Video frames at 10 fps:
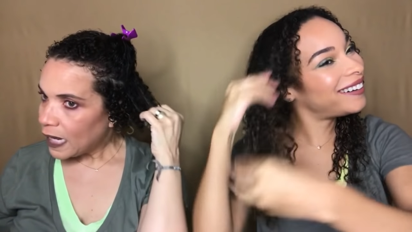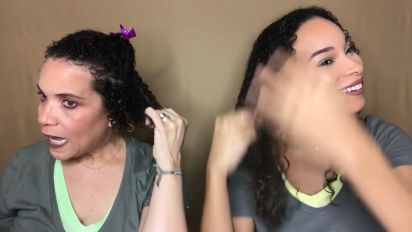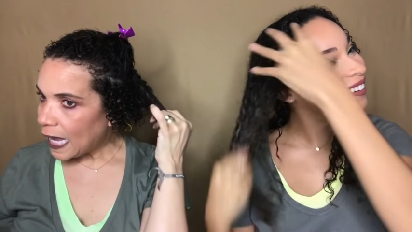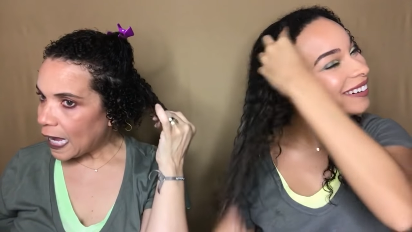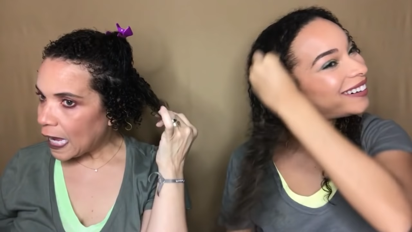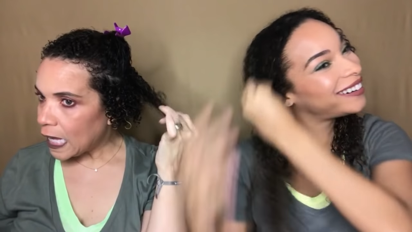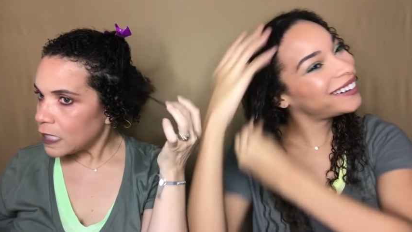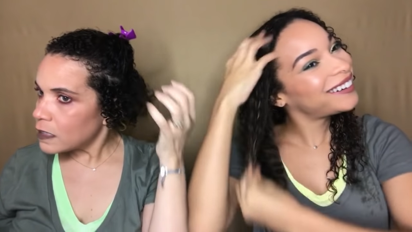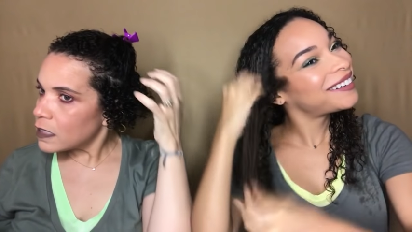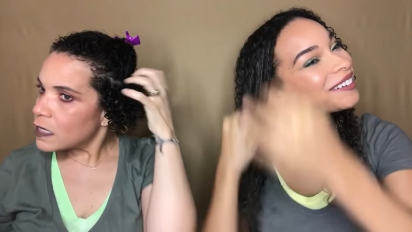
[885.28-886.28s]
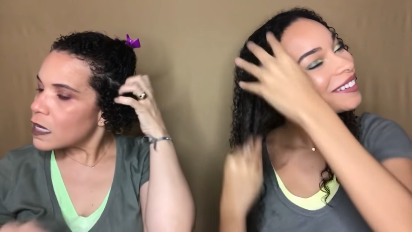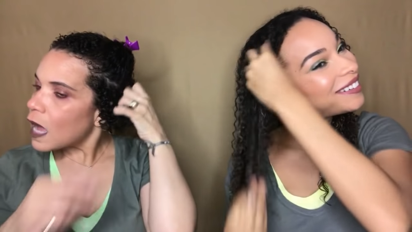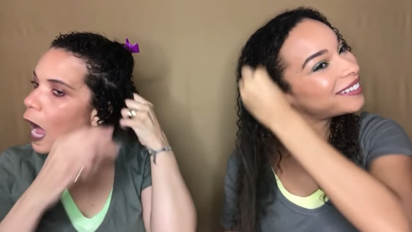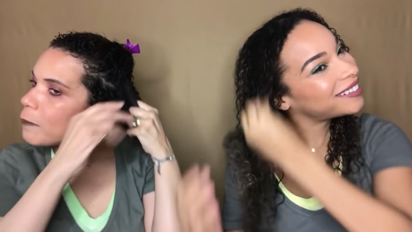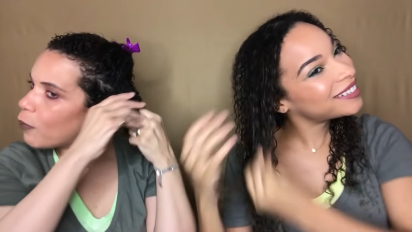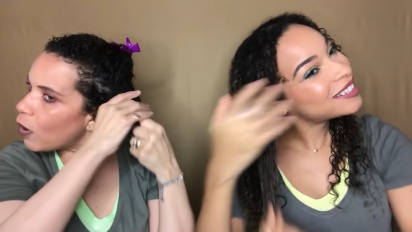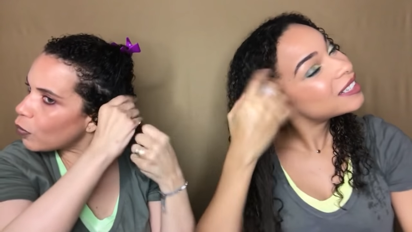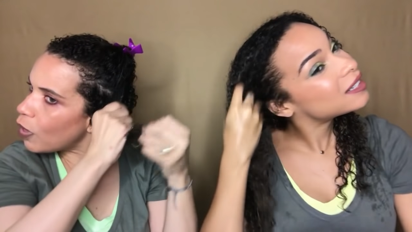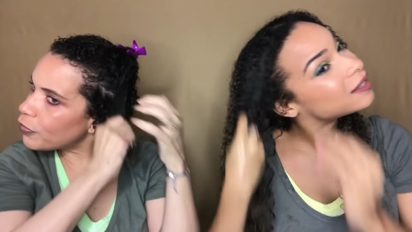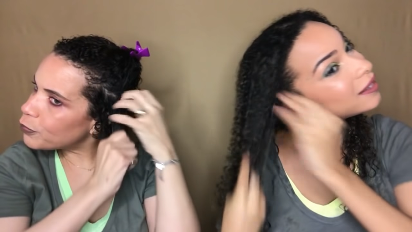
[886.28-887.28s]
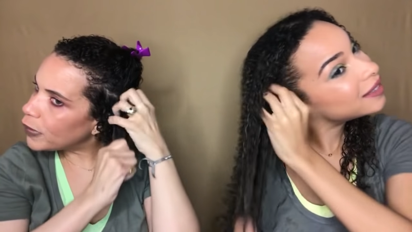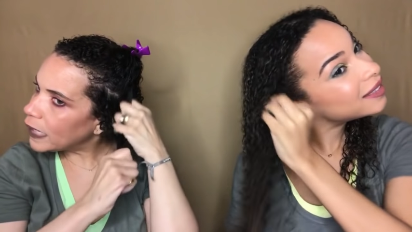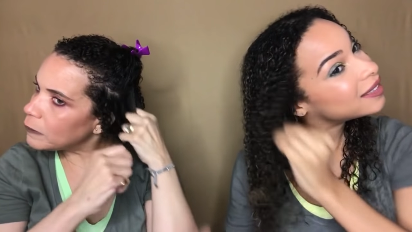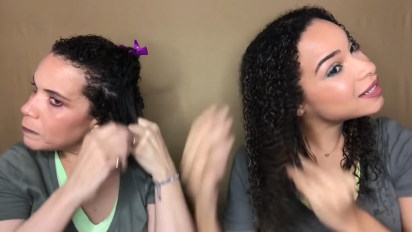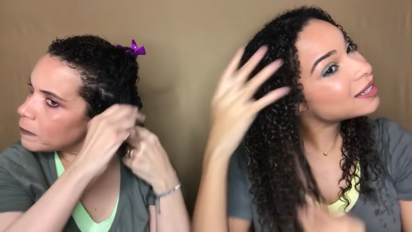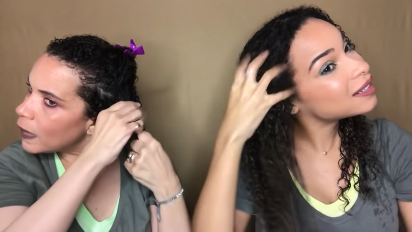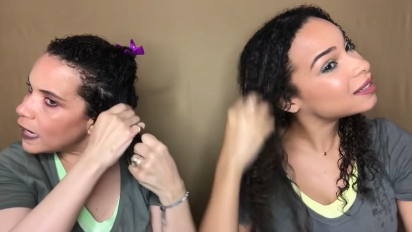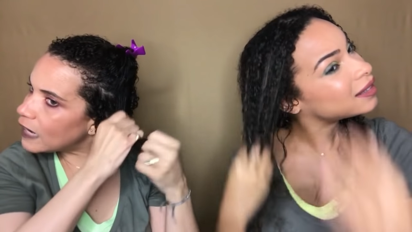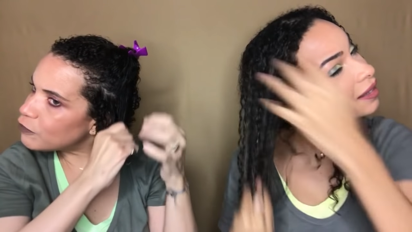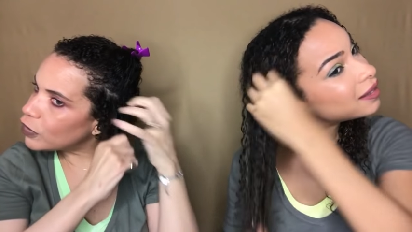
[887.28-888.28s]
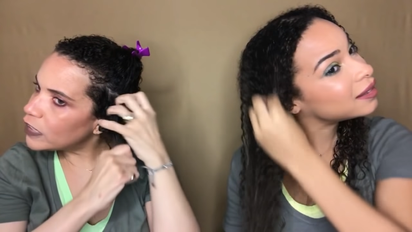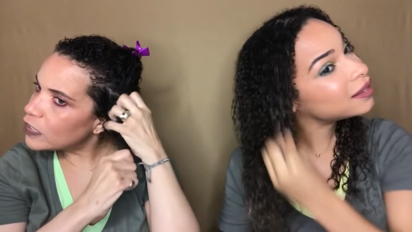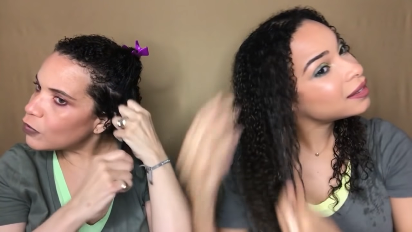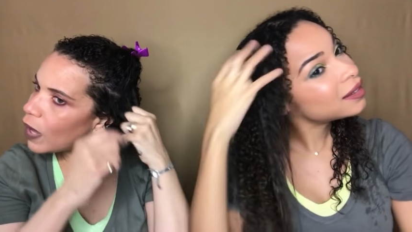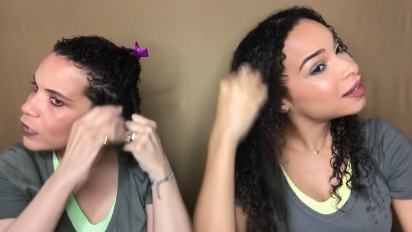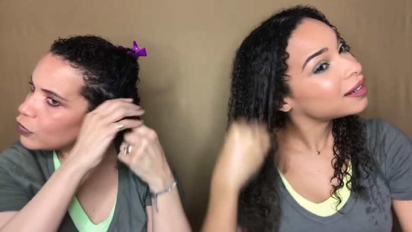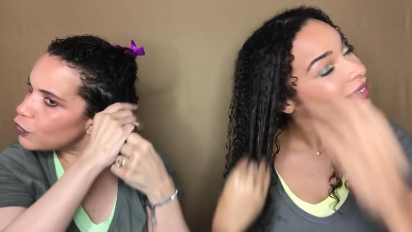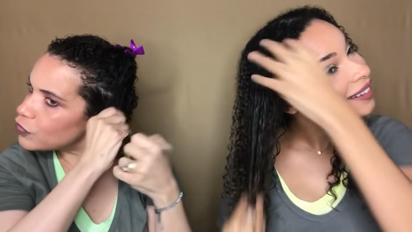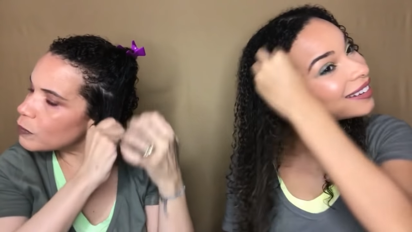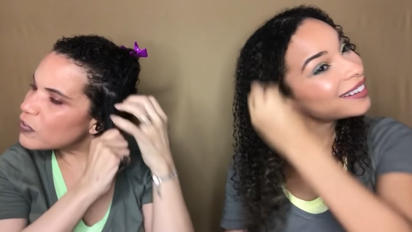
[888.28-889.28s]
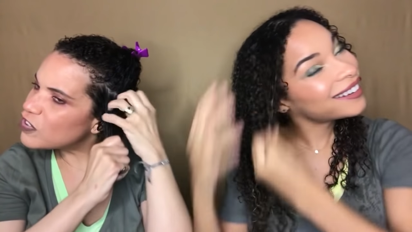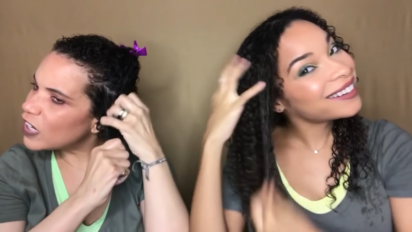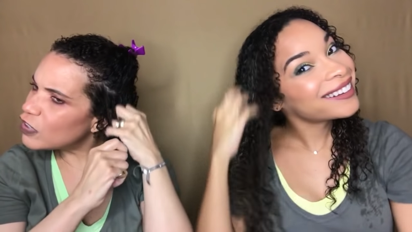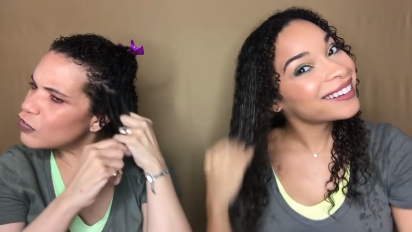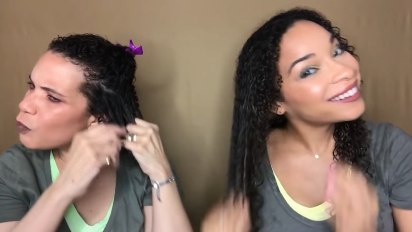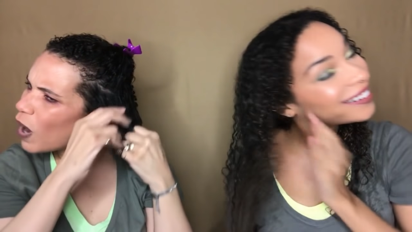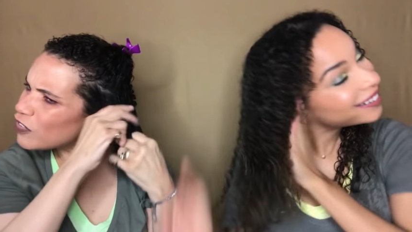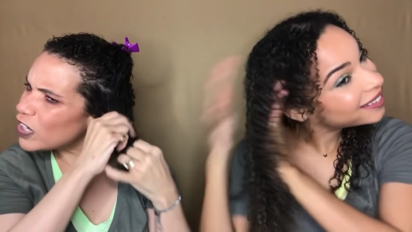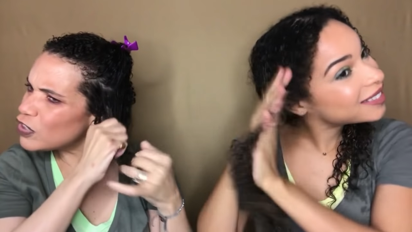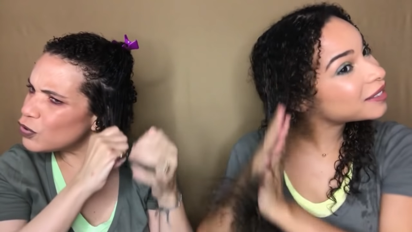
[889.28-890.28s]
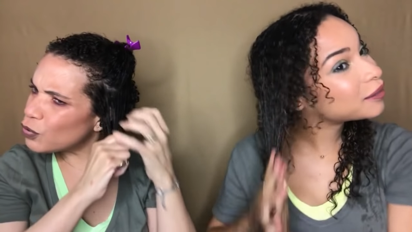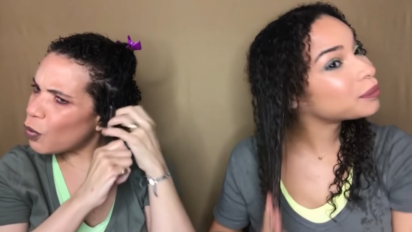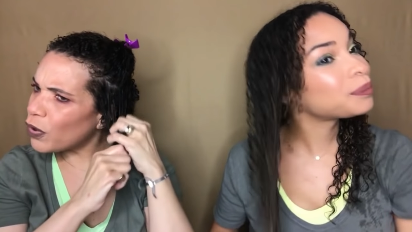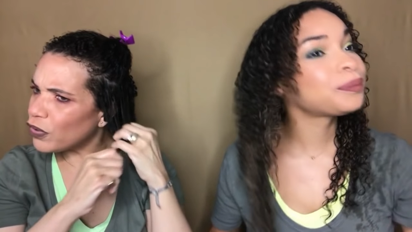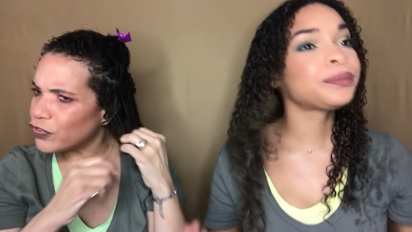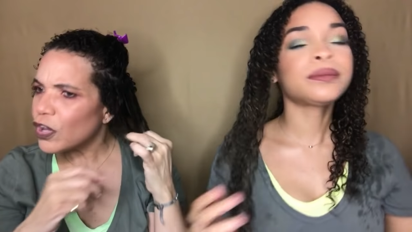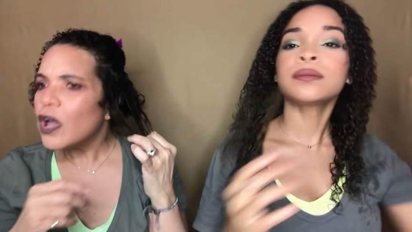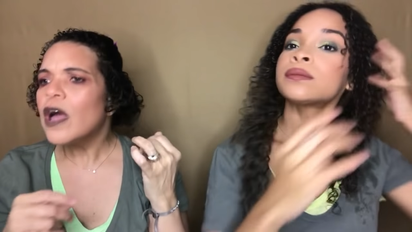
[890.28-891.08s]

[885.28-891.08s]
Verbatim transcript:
Speaker 1: And I bought all three and I really didn't know how to use them, didn't watch any tutorials.